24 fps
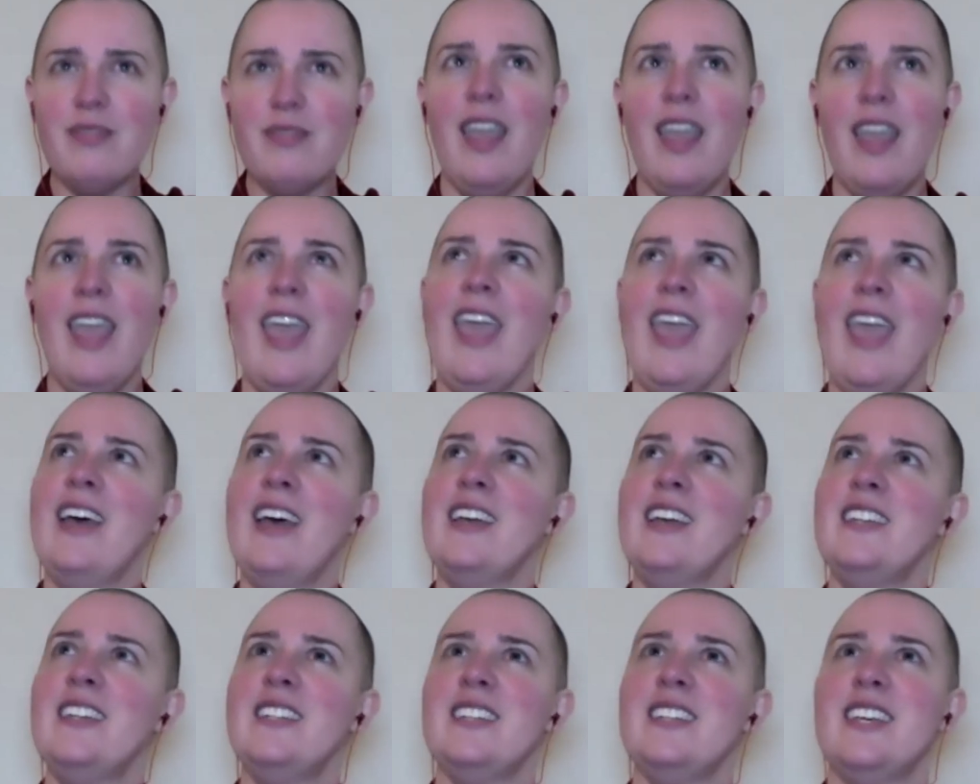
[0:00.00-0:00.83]

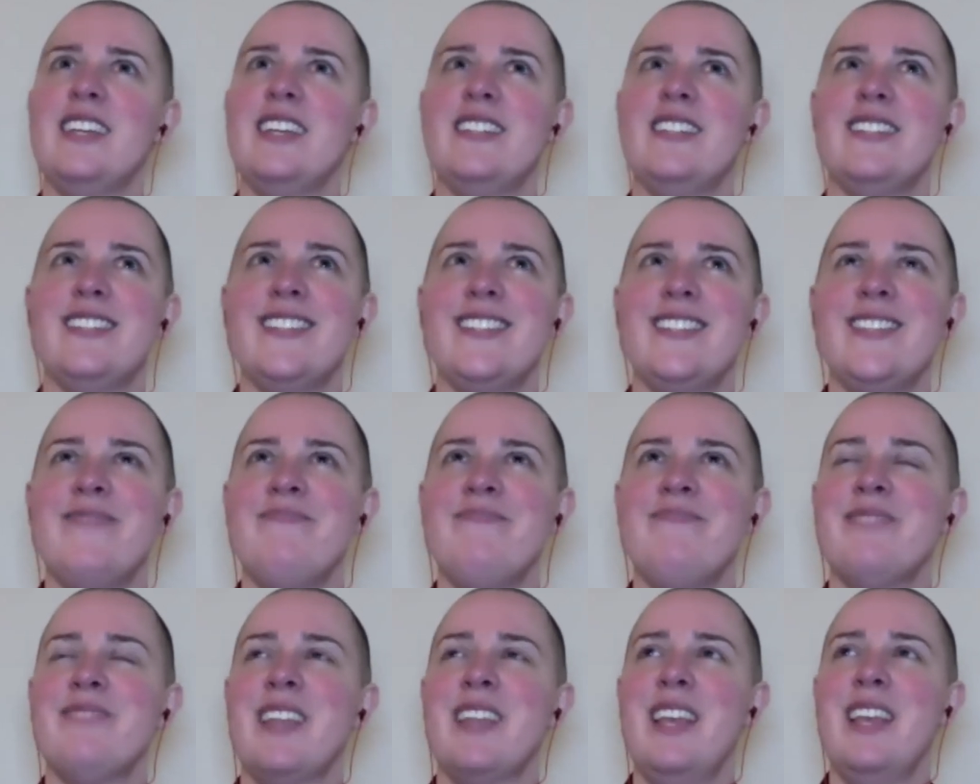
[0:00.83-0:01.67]
and it's
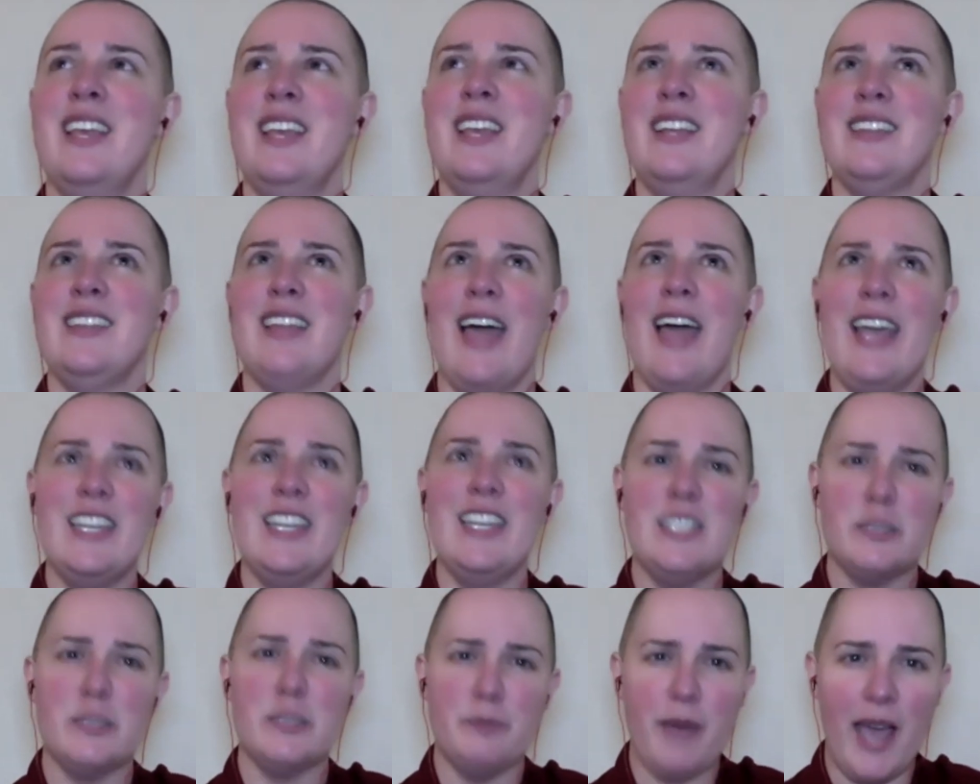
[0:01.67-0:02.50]

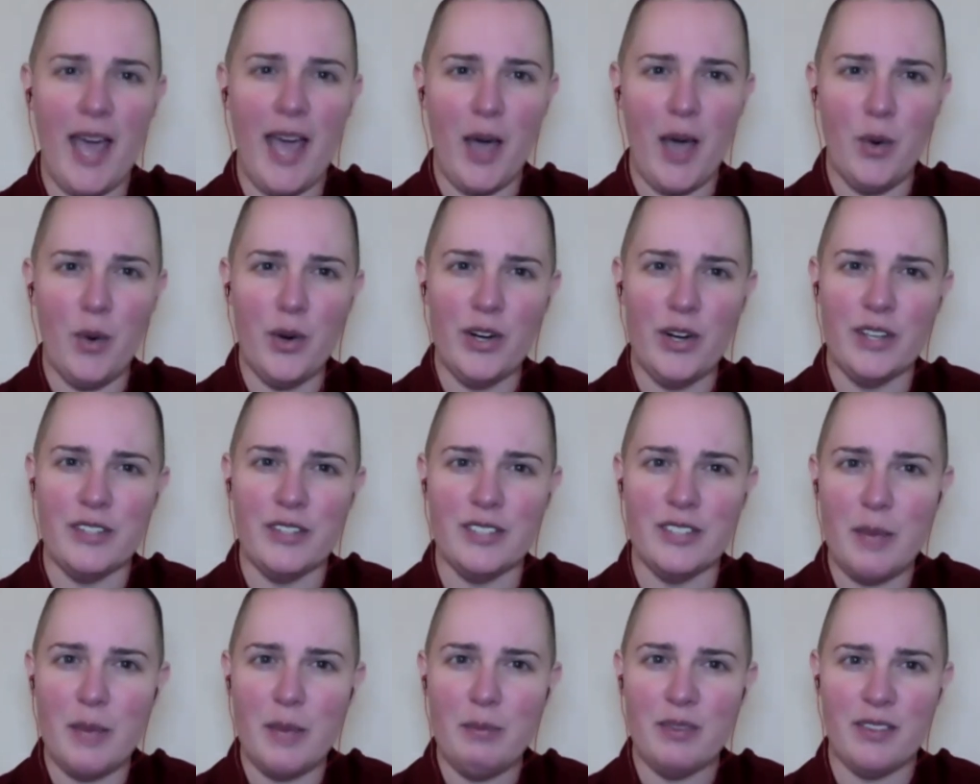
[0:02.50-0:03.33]
lacks power and
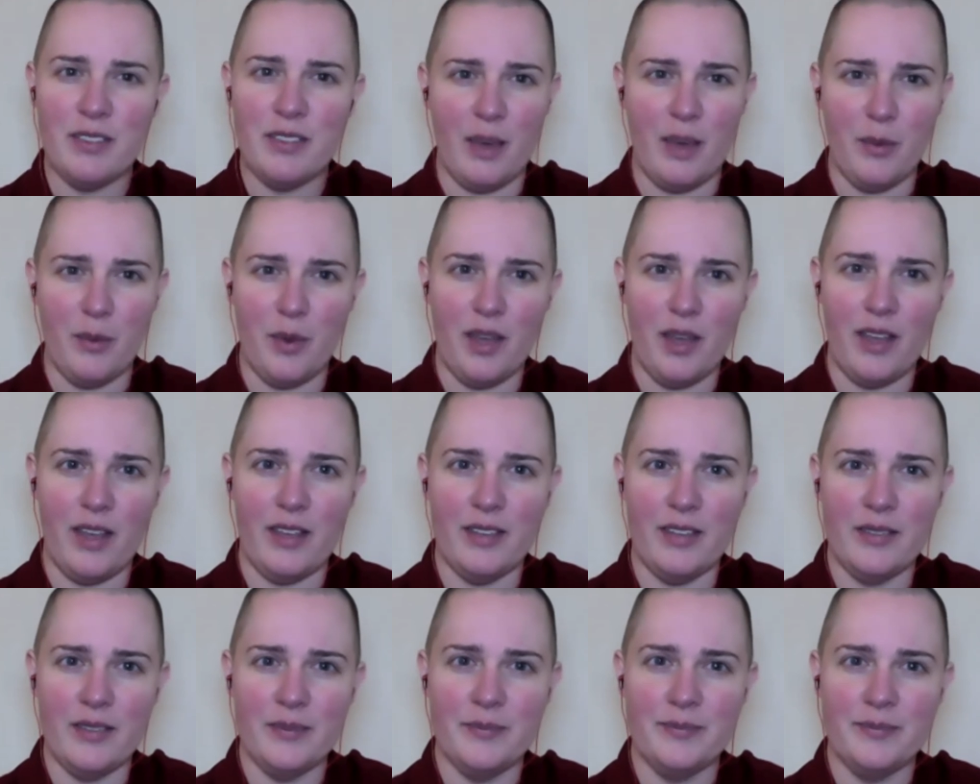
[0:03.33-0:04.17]
depth that
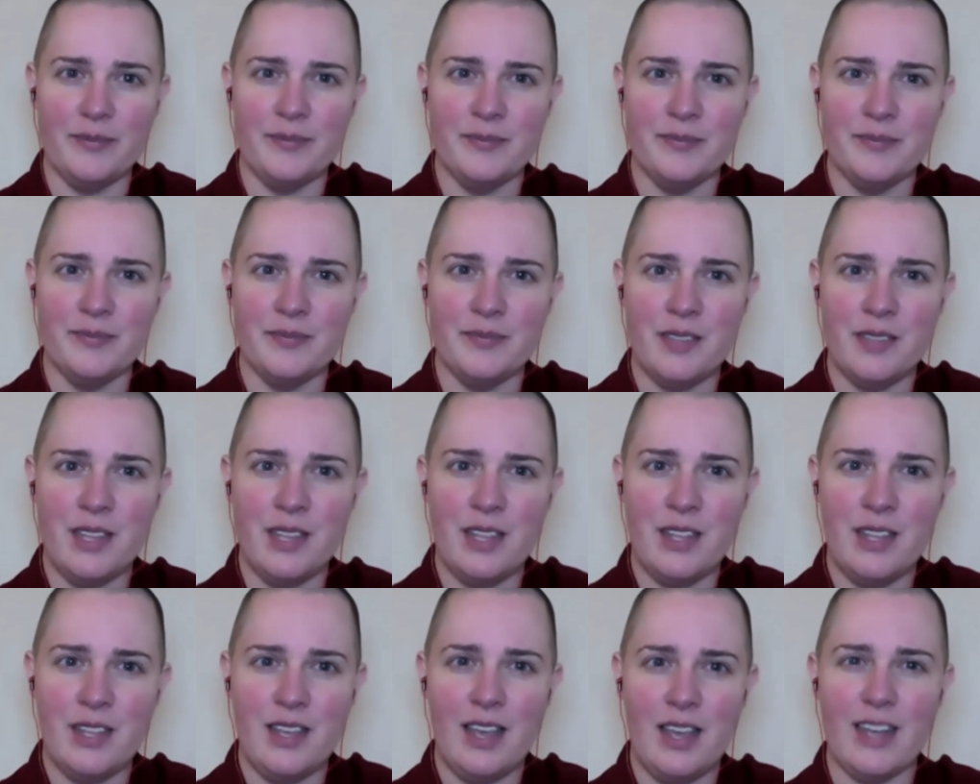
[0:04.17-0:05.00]
way
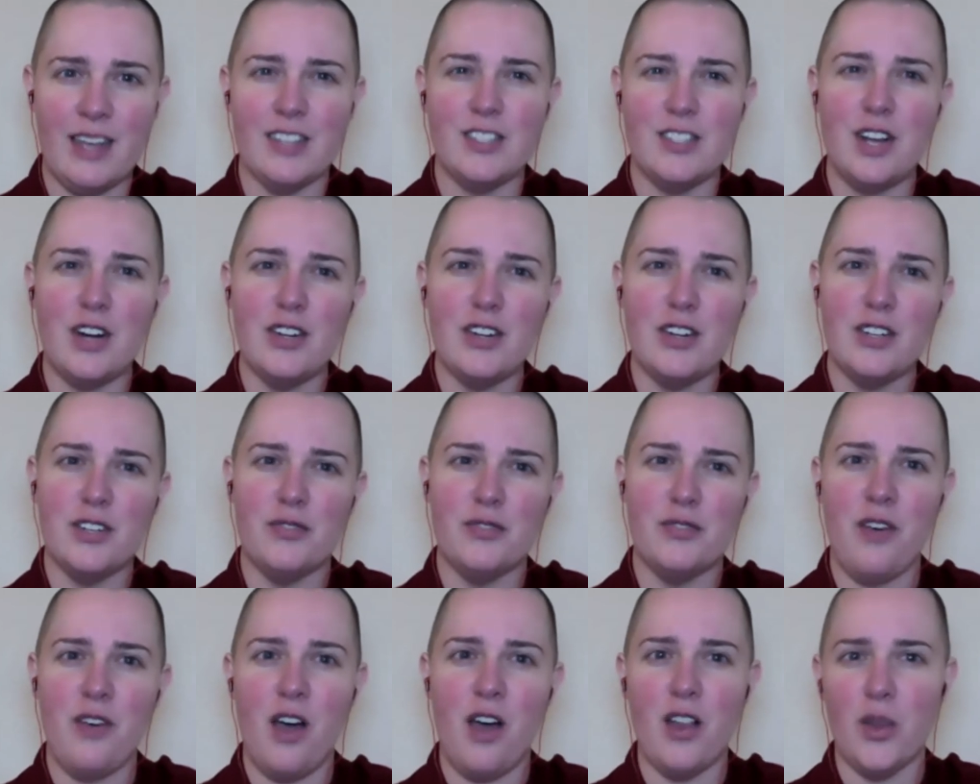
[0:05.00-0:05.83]
and it's harder to
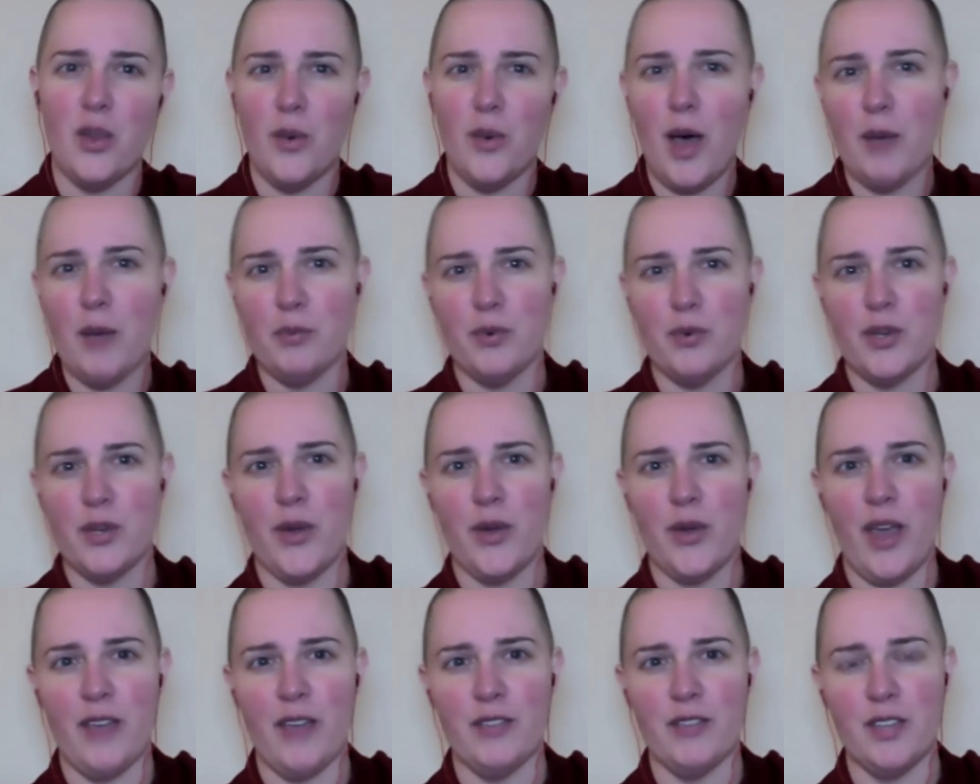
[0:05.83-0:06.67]
follow up when you
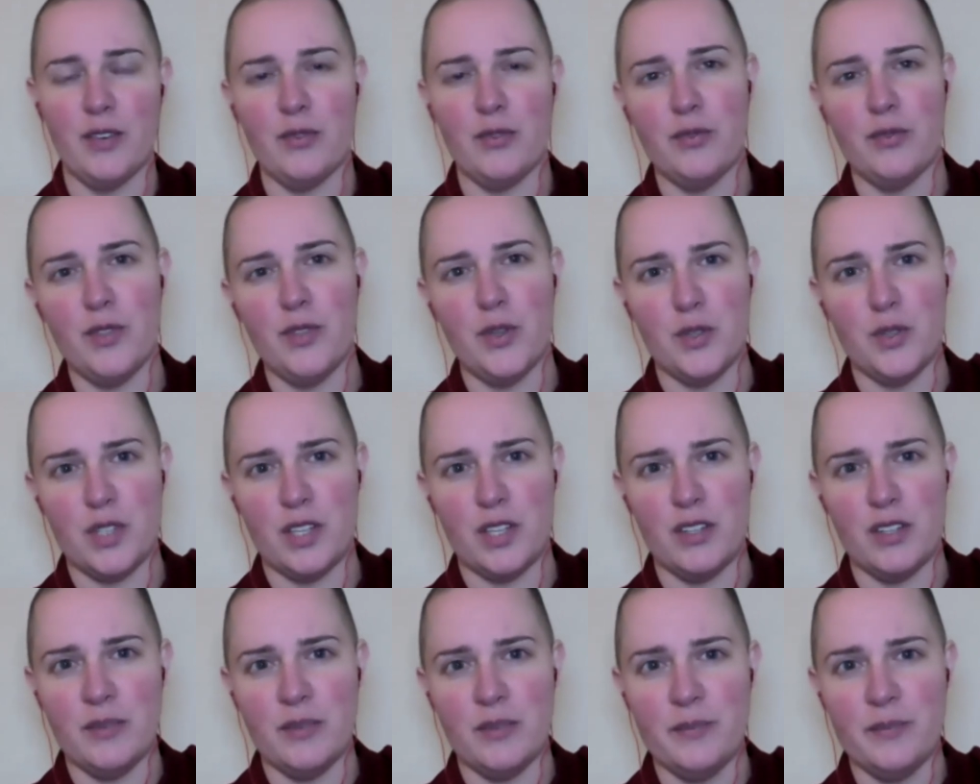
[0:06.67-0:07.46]
have confusion